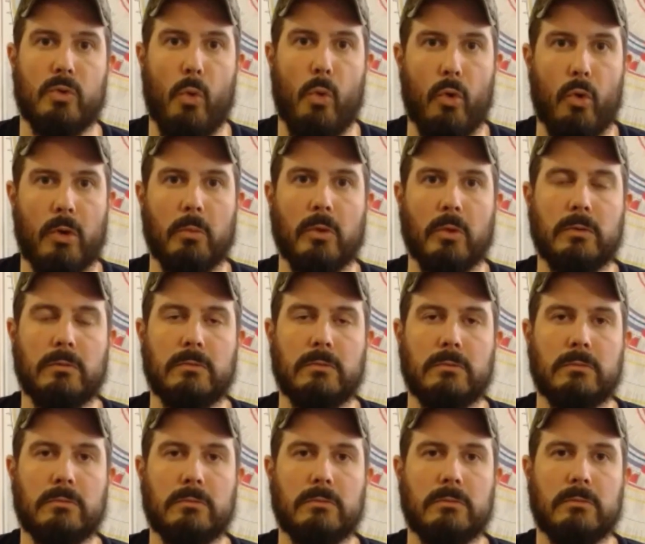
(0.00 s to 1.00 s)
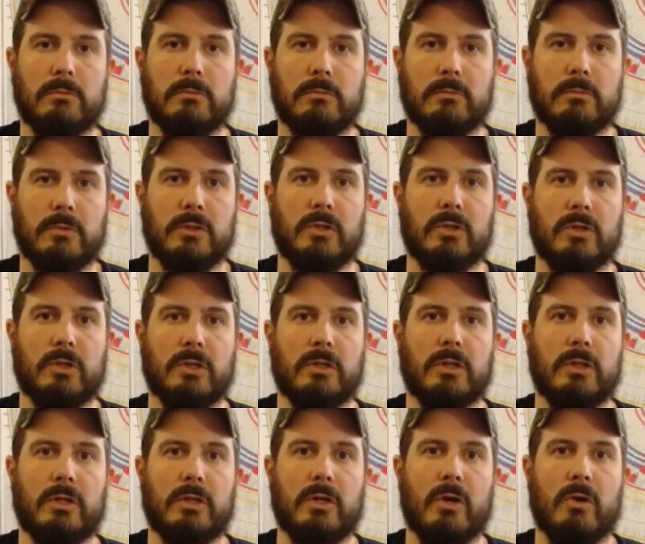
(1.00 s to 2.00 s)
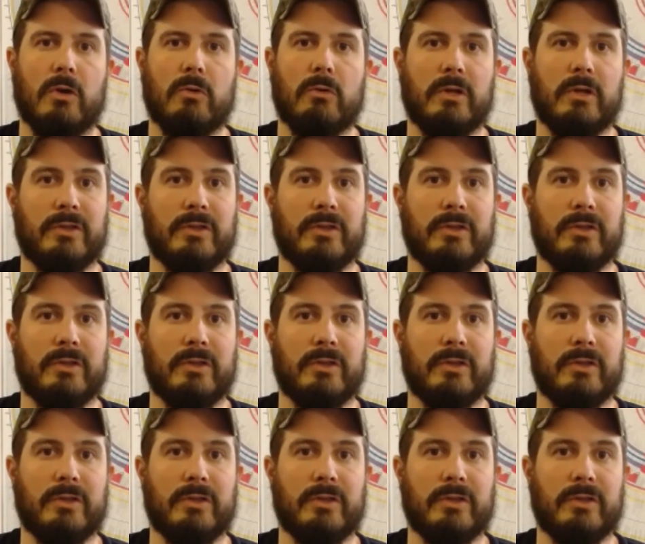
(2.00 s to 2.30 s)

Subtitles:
normal, then you're good to go,